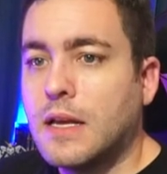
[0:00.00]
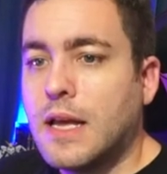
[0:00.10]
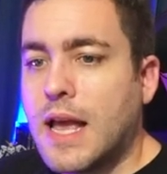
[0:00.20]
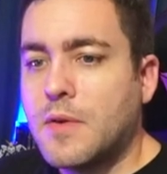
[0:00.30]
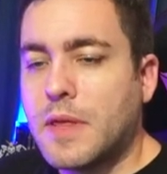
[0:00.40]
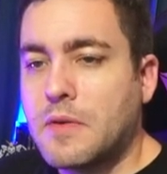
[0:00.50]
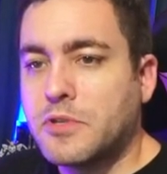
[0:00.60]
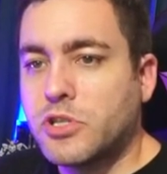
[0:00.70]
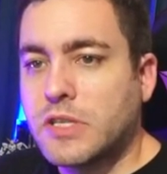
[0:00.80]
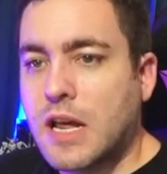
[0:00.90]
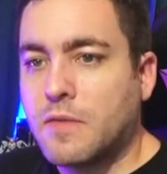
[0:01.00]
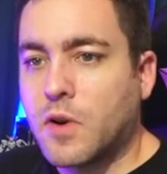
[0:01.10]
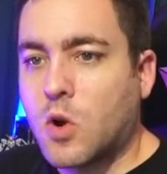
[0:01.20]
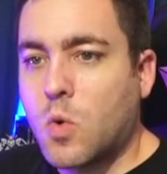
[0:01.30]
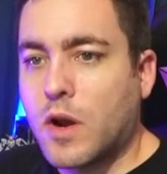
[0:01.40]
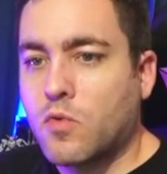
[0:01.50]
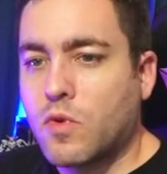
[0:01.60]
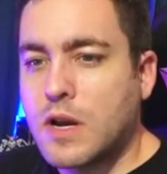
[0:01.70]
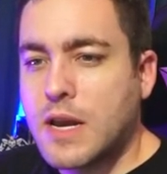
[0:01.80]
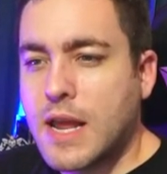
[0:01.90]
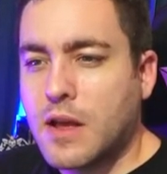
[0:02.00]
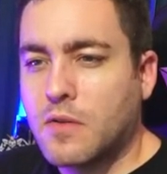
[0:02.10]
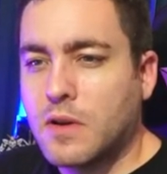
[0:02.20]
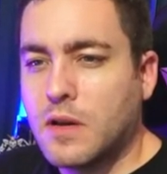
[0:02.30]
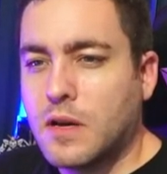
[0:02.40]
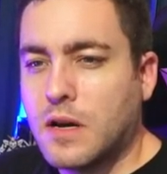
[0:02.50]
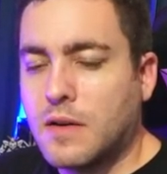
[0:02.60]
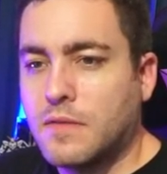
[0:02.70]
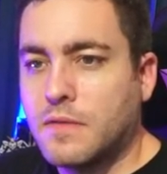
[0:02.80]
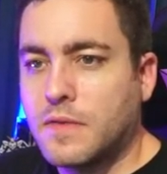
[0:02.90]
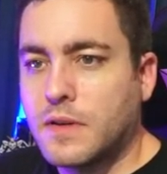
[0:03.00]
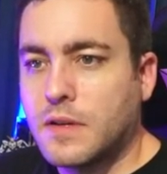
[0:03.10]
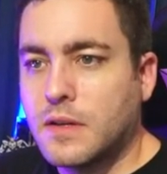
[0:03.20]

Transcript: anyway, that was just kind of a quick rundown of